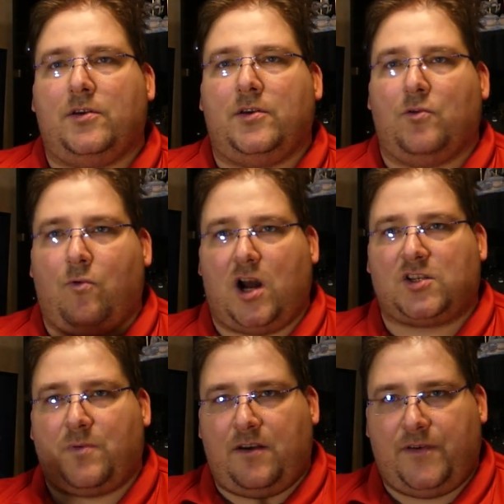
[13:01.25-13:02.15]
You
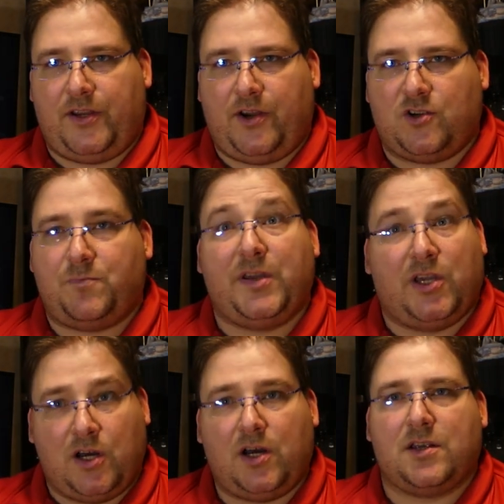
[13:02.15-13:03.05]
watch my videos
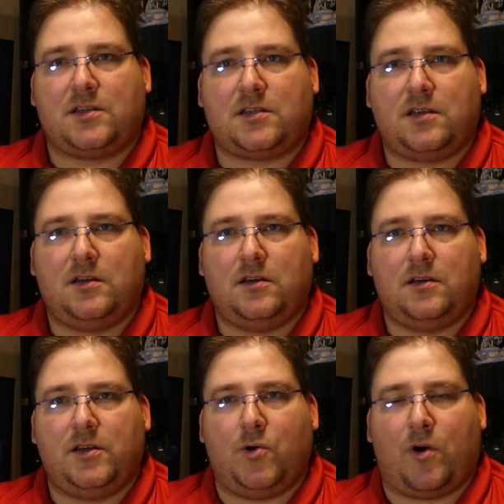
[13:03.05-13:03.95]
because
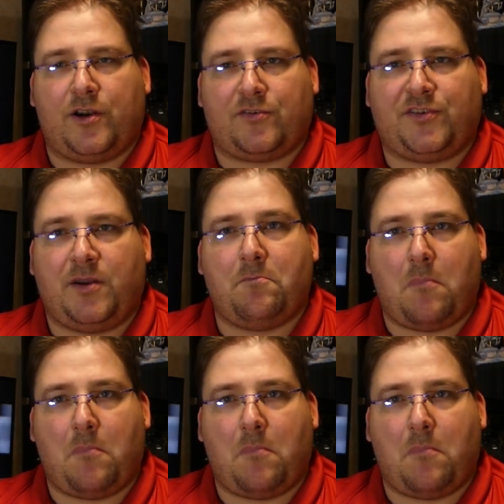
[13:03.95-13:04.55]
you are interested in